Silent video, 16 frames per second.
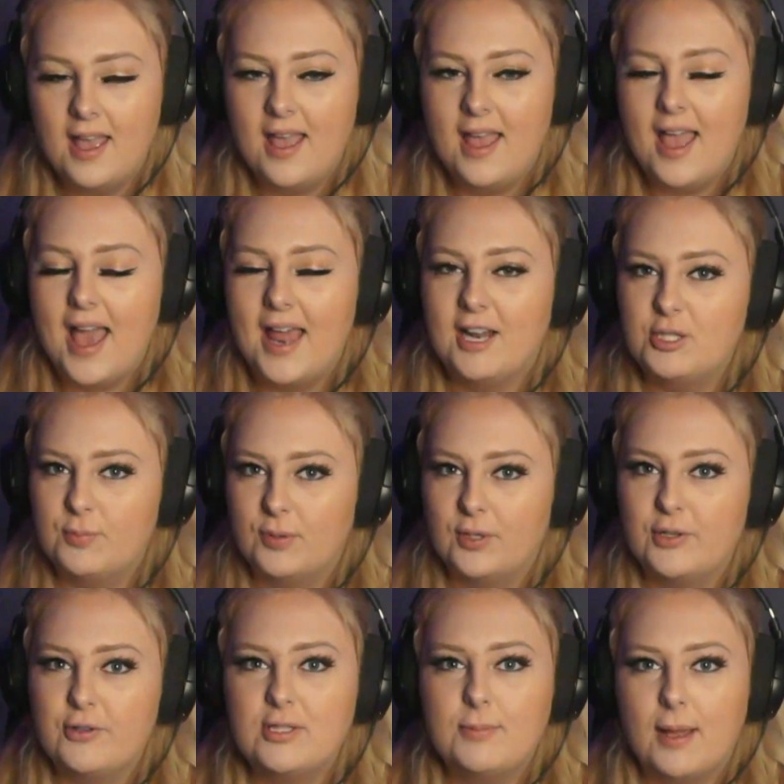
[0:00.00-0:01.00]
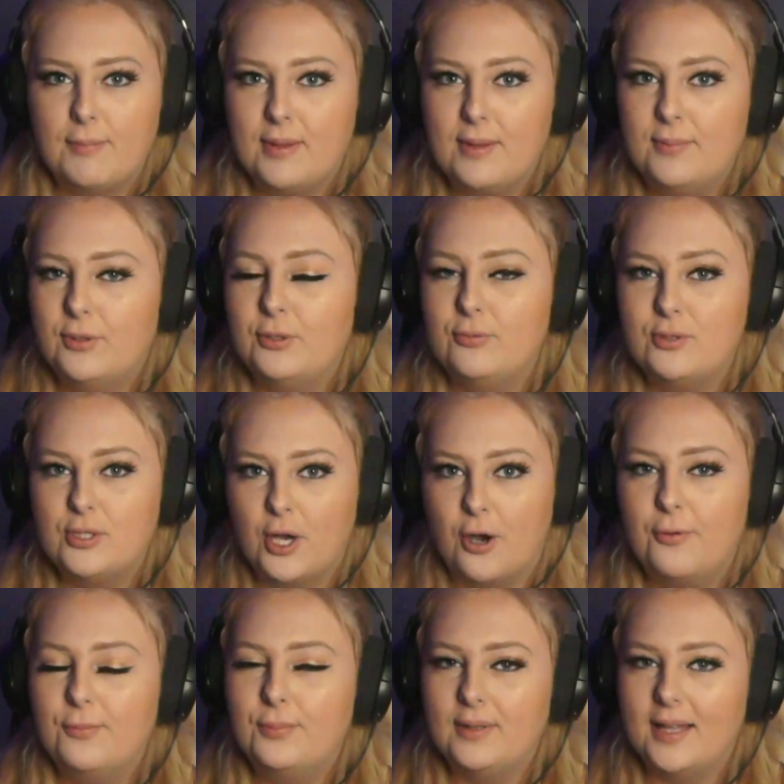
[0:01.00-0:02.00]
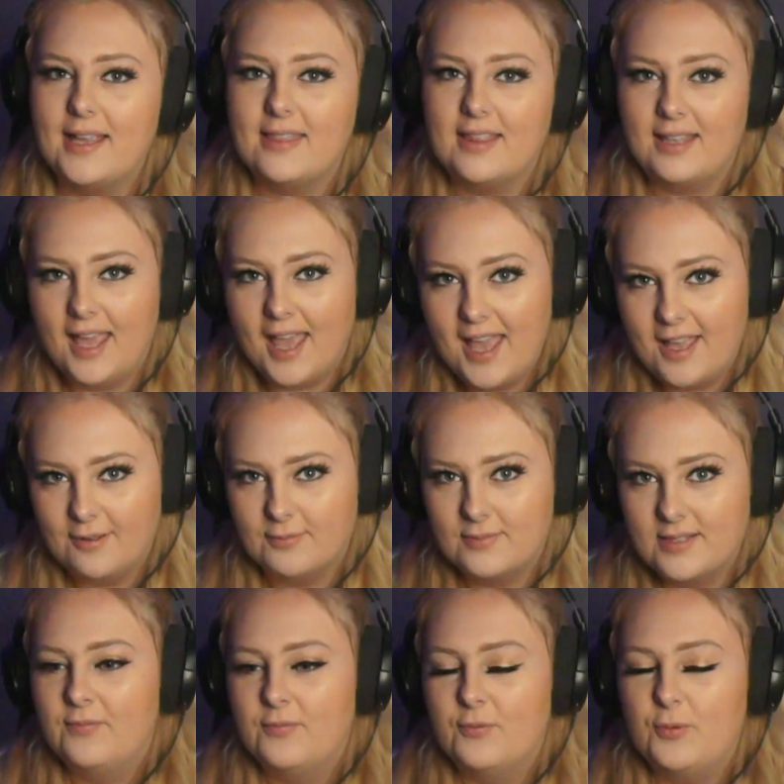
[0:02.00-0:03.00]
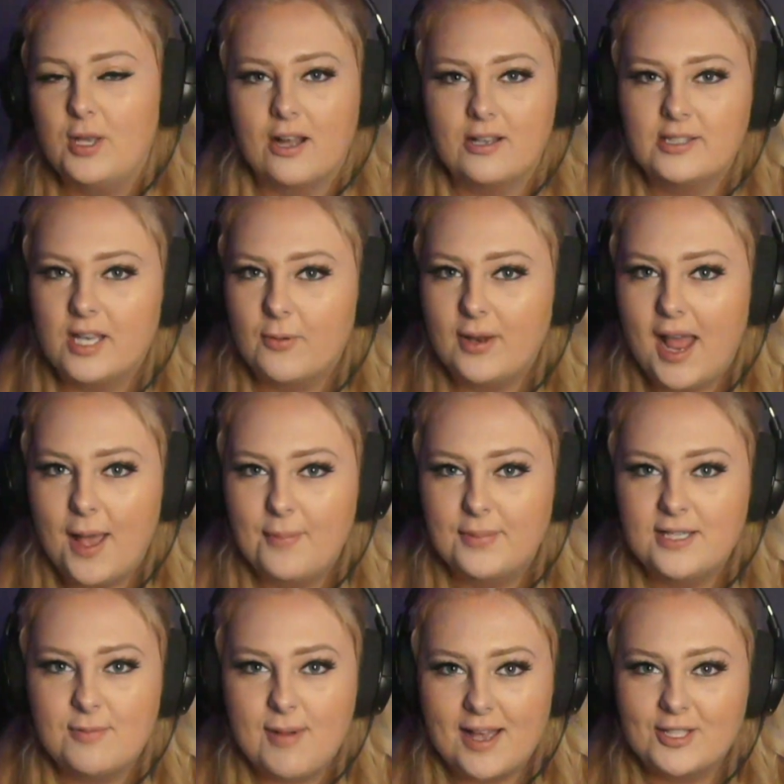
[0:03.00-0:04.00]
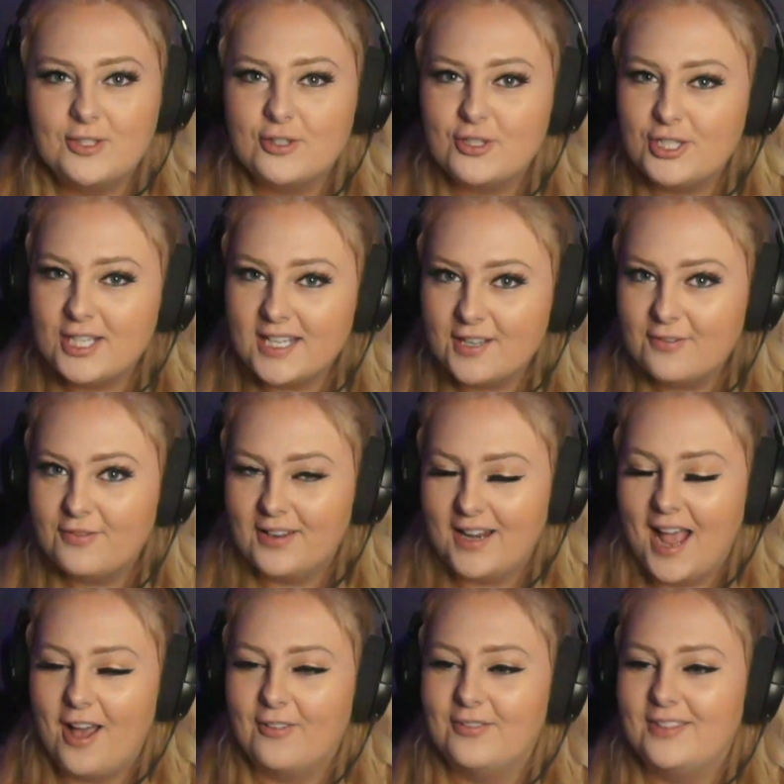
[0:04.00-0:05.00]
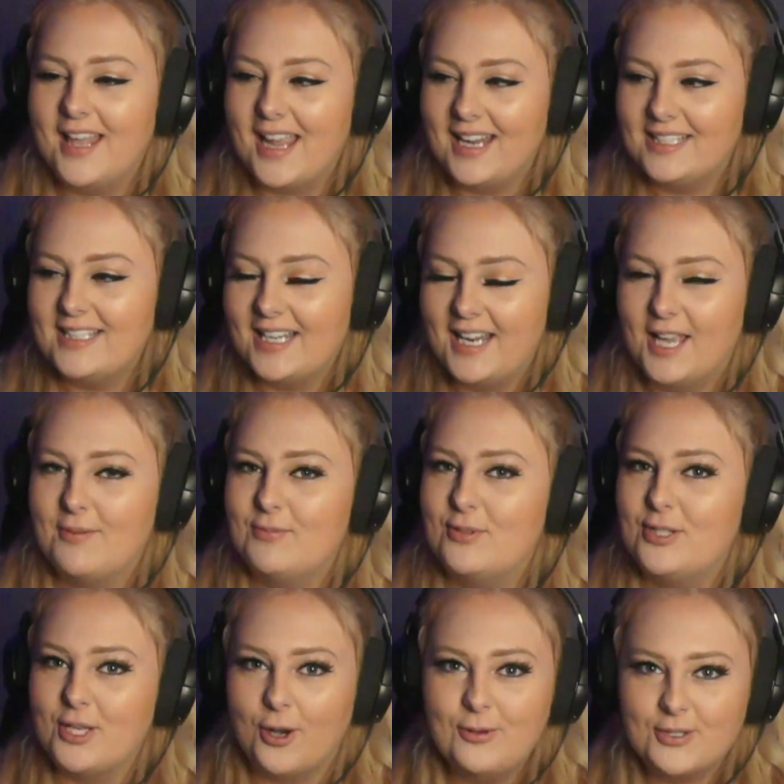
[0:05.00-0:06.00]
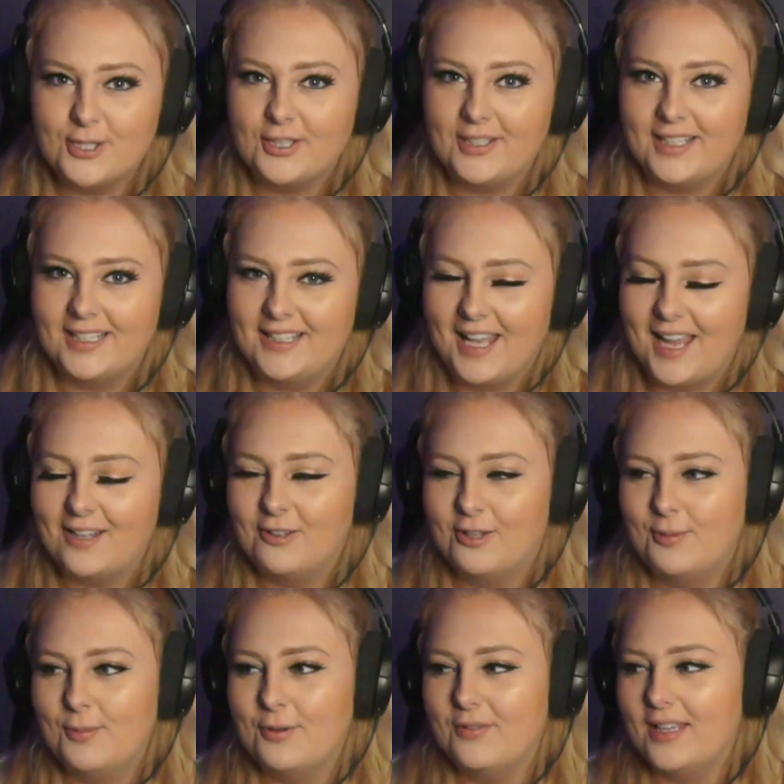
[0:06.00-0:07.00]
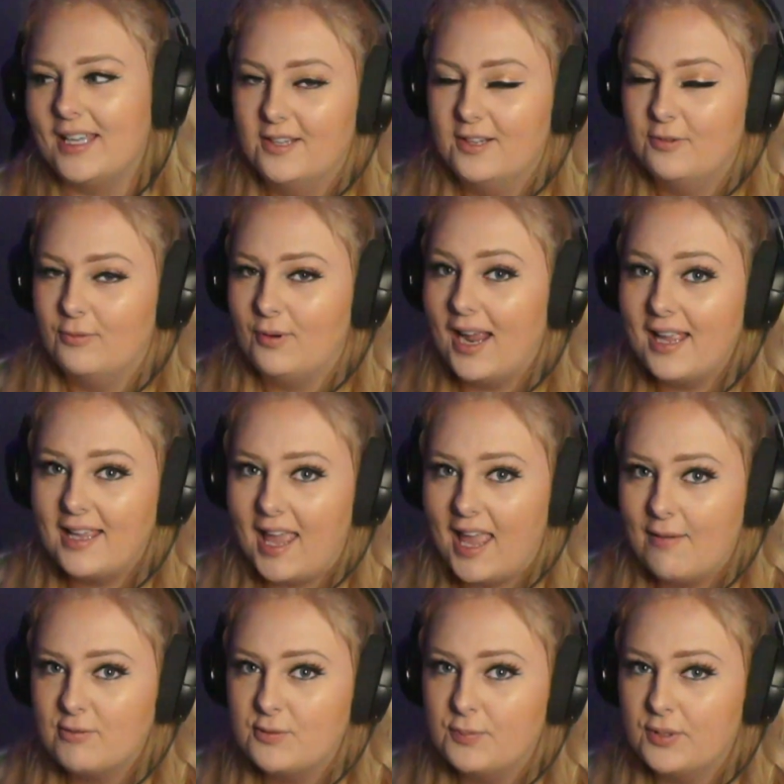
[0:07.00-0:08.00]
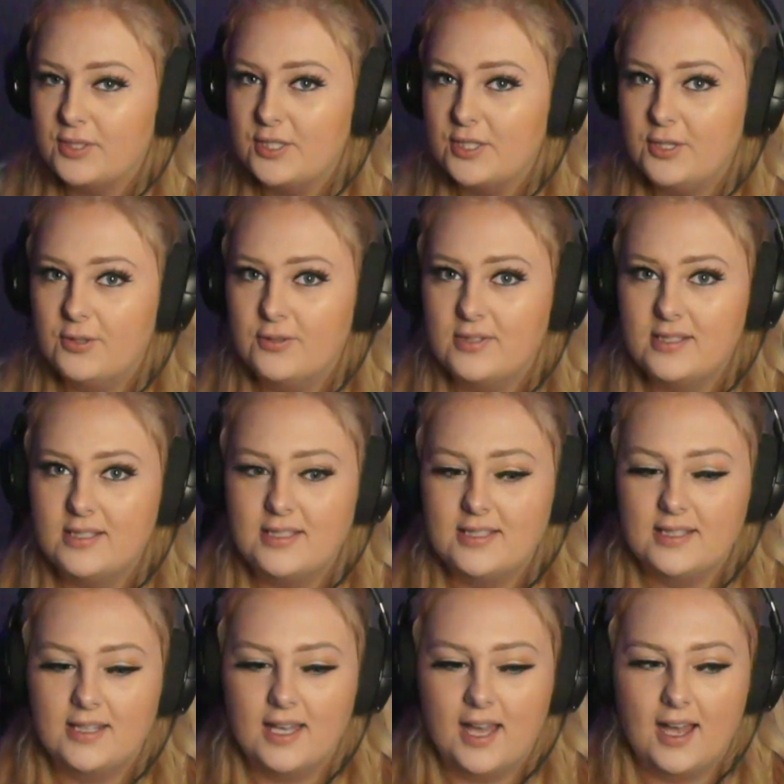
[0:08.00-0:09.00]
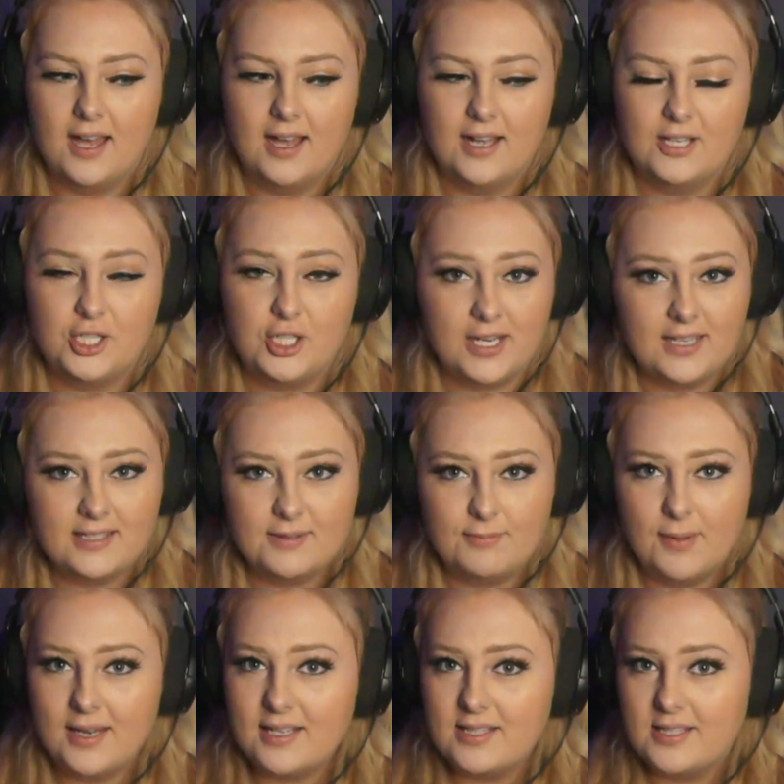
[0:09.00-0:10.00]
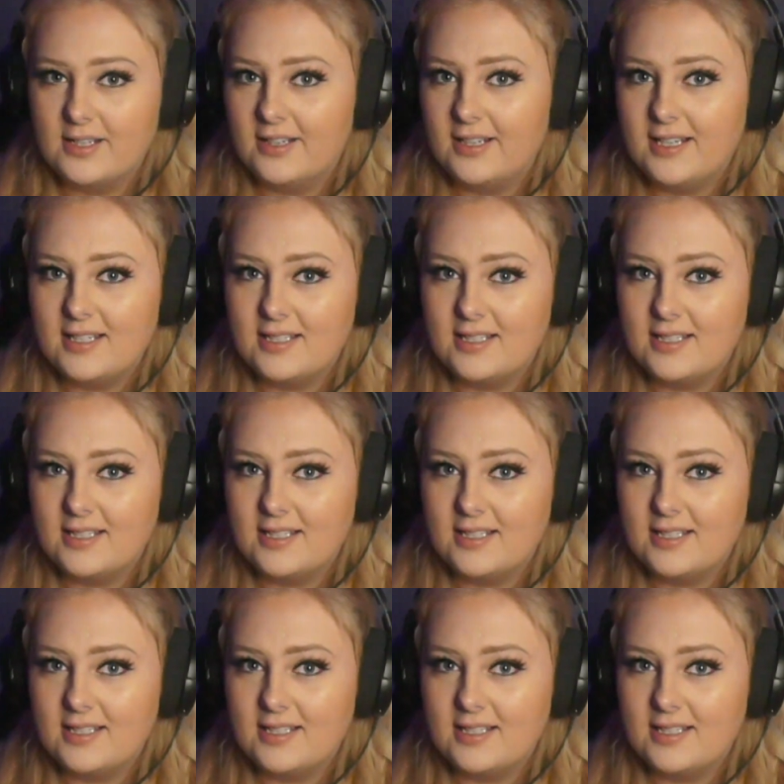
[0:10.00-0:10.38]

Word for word: and it's produced by people who don't play the games. We all saw what happened to Master Chief and how they did him so dirty in the Halo movie. Riot Games produced the Jinx miniseries,